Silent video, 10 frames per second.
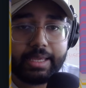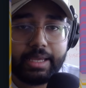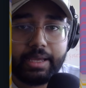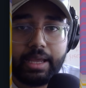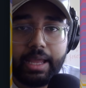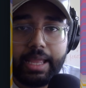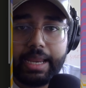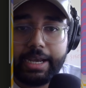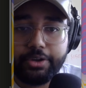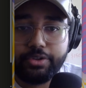key
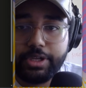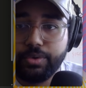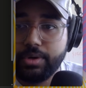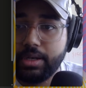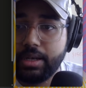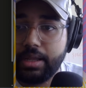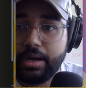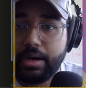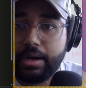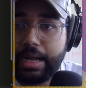into the Google
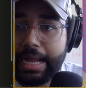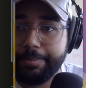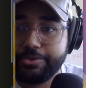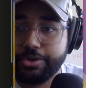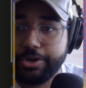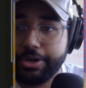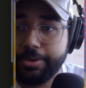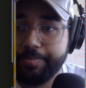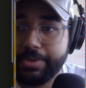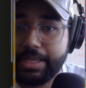App
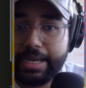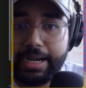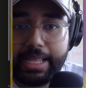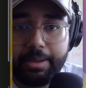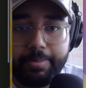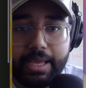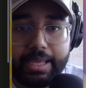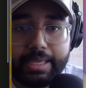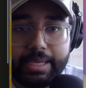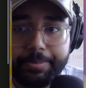Studio. Create
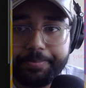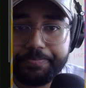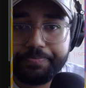API key.